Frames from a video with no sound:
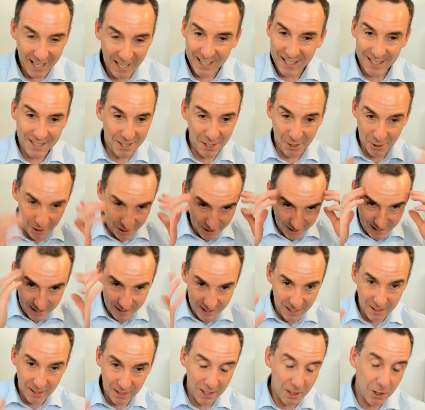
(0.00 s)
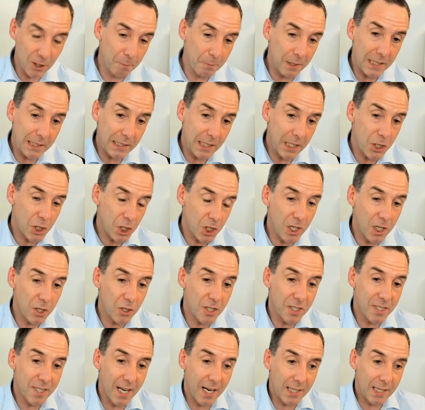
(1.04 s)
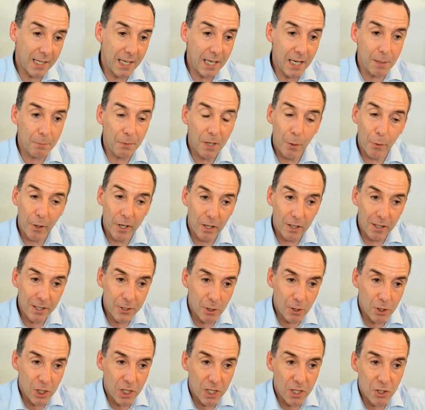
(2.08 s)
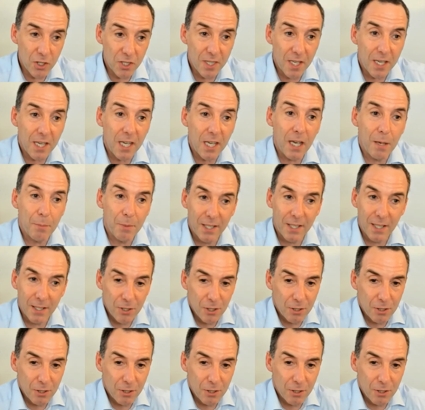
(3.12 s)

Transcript: It completely changes that game. Now, it also changes the game in that